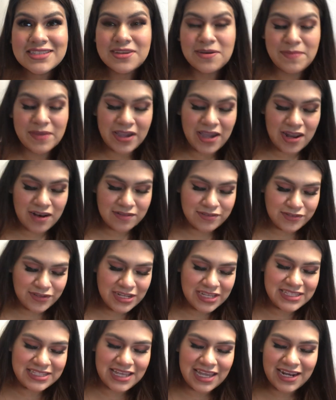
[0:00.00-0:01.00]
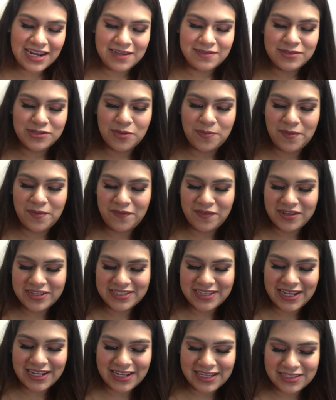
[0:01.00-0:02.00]
Oh my god, I was really excited. I was hoping for the
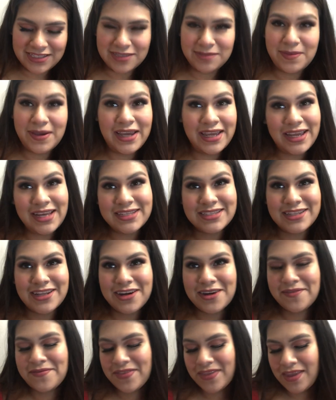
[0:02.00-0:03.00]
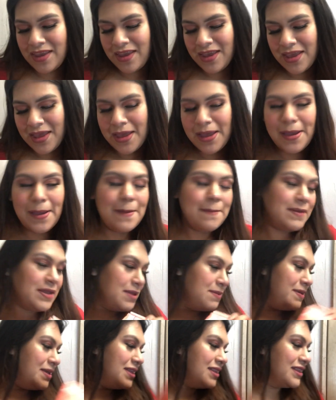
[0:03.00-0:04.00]
sunglasses, but I guess not. But I
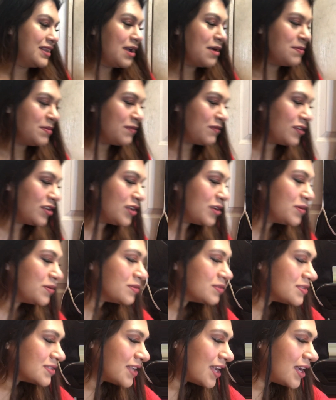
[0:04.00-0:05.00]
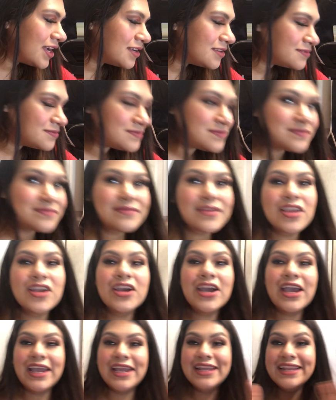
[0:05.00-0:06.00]
mean, that would be really cool to get.
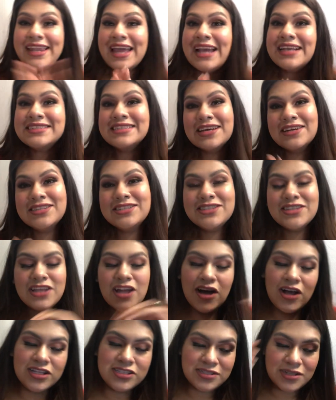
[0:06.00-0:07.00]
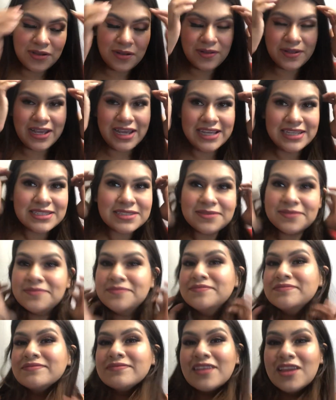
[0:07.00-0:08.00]
Okay, now it's to the Ulta haul, guys.
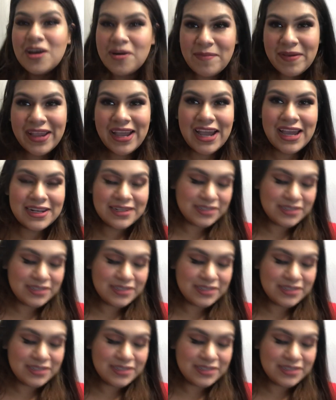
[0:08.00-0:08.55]
Oh my god.